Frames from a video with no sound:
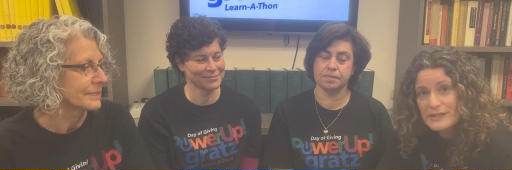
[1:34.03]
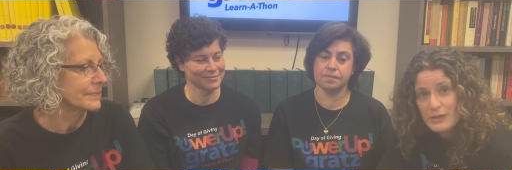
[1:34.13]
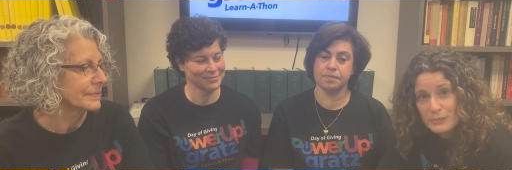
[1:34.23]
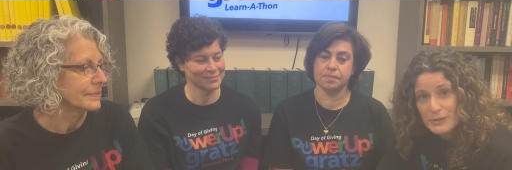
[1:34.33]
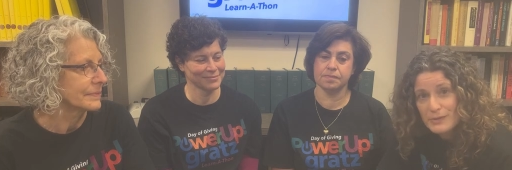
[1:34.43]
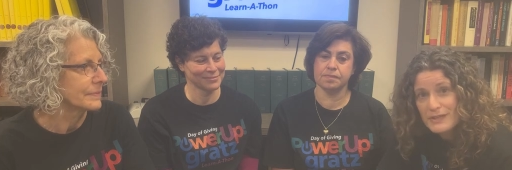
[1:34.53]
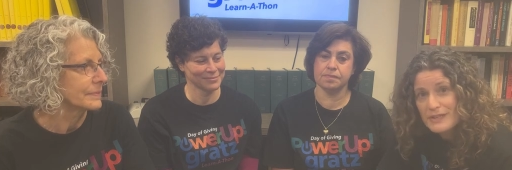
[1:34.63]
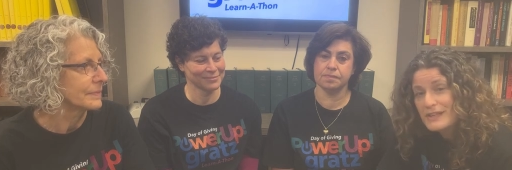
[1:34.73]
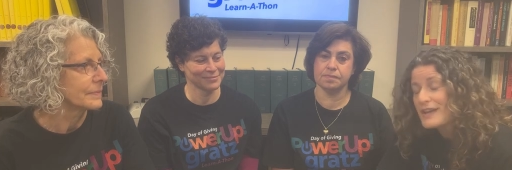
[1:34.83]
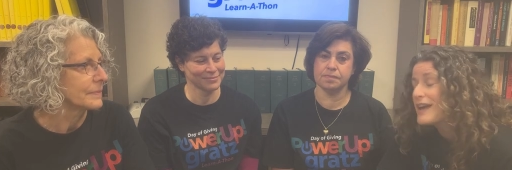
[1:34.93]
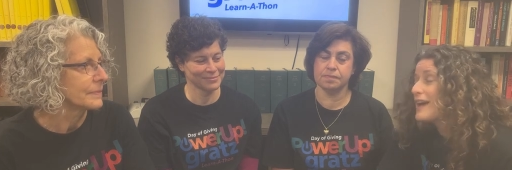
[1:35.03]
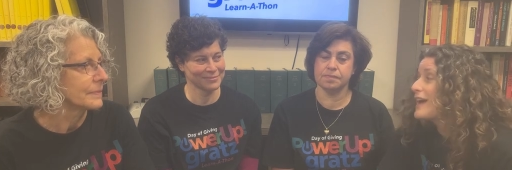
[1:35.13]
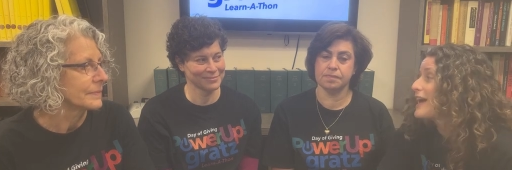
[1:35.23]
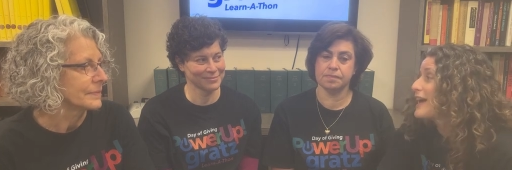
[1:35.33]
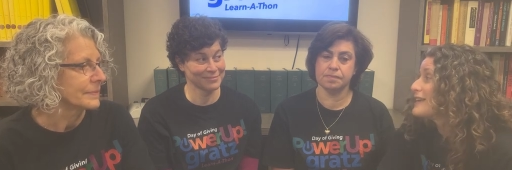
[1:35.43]
Speaker 1: to the community
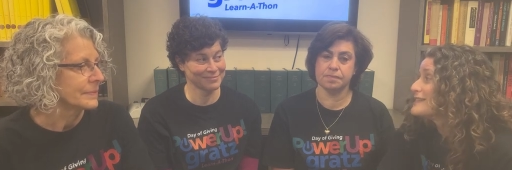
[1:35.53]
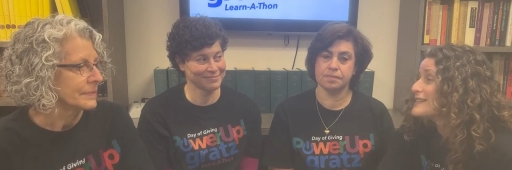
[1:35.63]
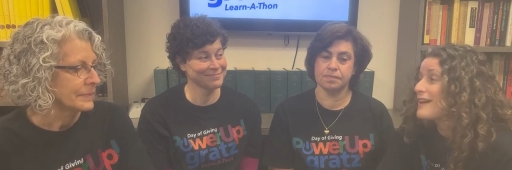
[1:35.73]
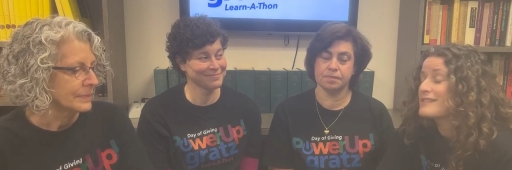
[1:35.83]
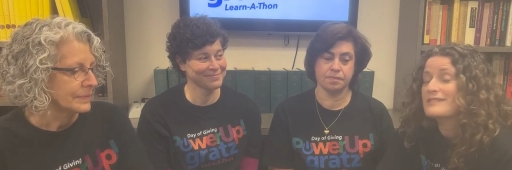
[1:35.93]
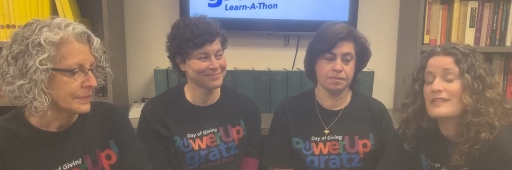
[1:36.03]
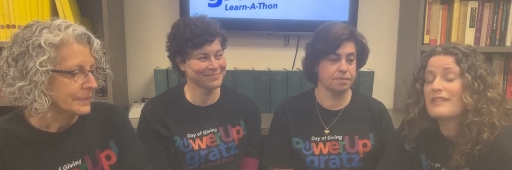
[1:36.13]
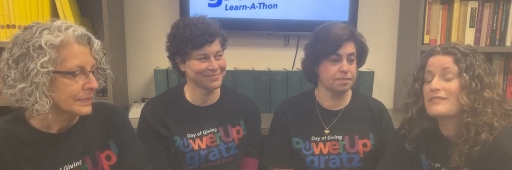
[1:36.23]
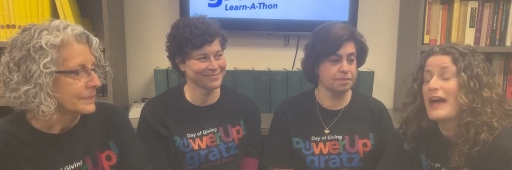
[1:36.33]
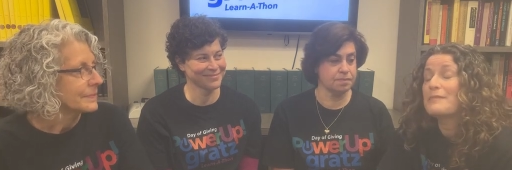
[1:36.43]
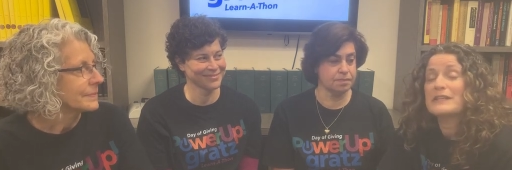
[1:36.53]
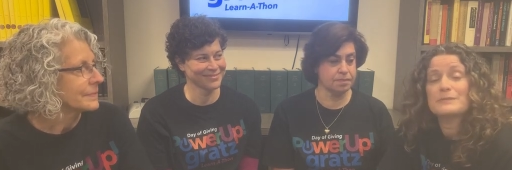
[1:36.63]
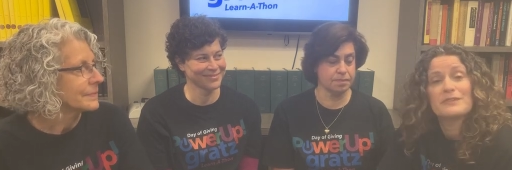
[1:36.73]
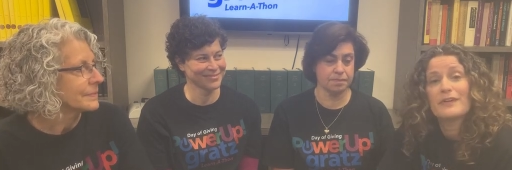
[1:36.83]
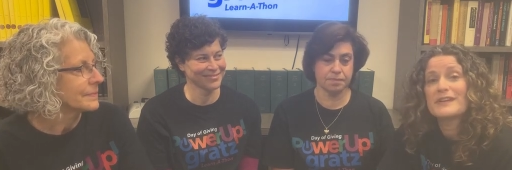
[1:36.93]
and I, that
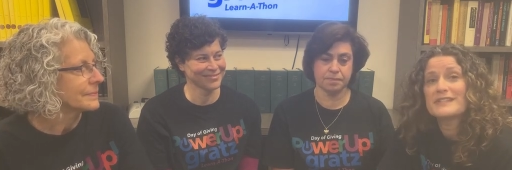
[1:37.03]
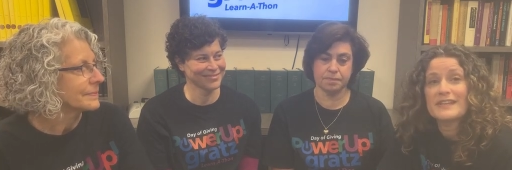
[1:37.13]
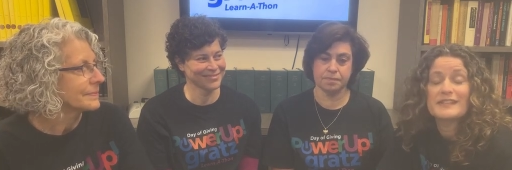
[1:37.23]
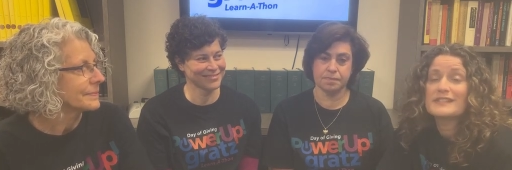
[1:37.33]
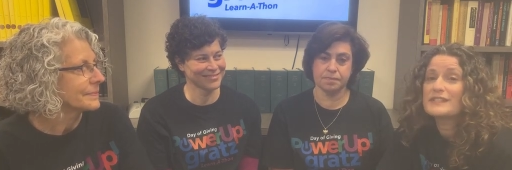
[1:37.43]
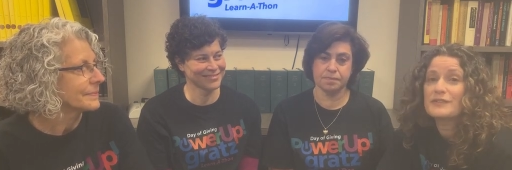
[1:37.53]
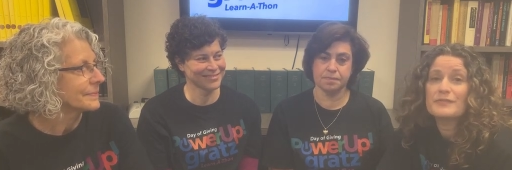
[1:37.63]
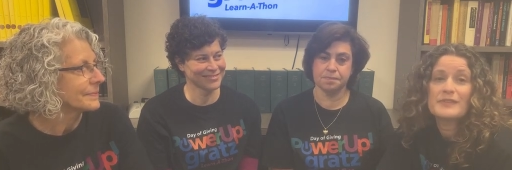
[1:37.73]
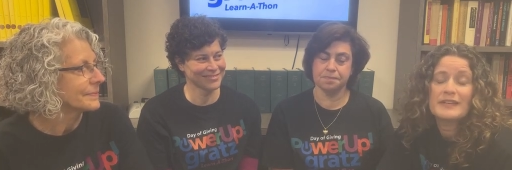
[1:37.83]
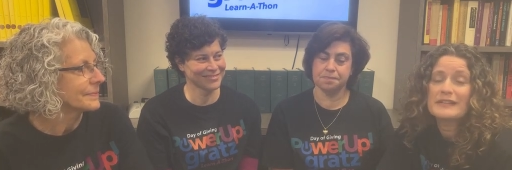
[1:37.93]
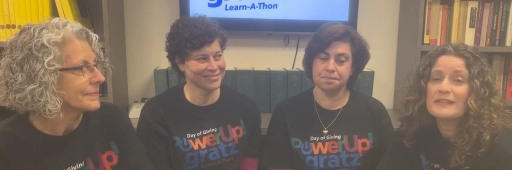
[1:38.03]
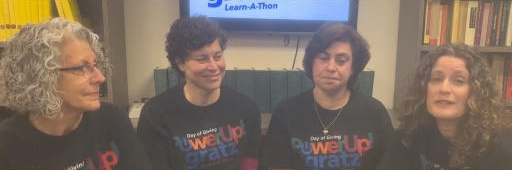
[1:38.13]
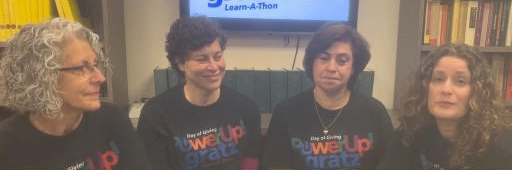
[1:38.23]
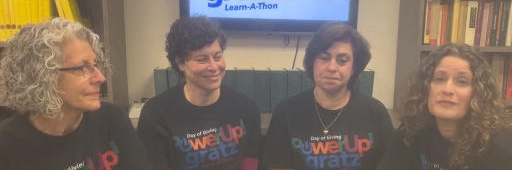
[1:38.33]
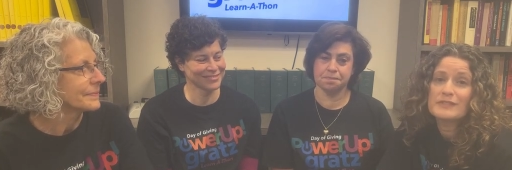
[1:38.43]
makes me very excited. It's different than
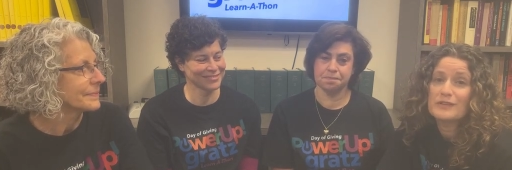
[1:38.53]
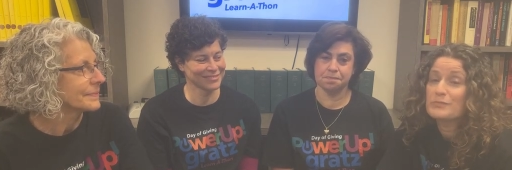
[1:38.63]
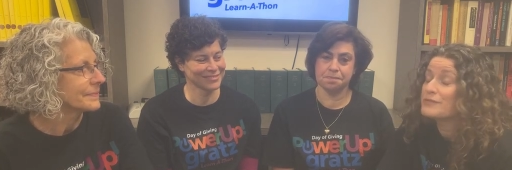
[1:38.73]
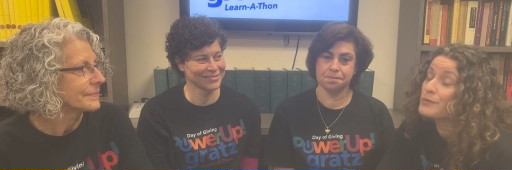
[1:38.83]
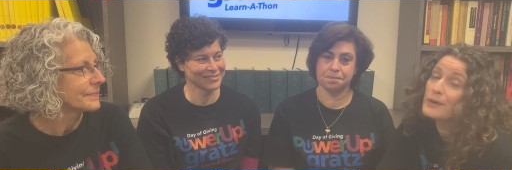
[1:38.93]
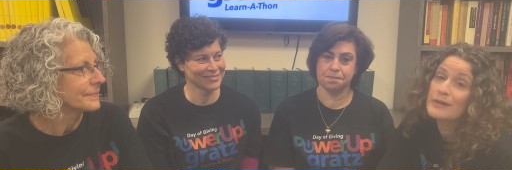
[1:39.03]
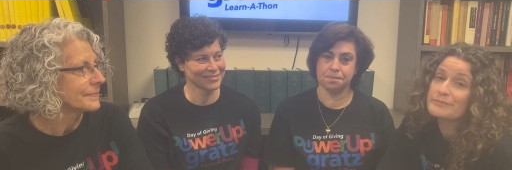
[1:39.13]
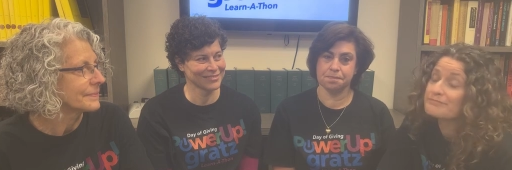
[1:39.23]
anything we've done before.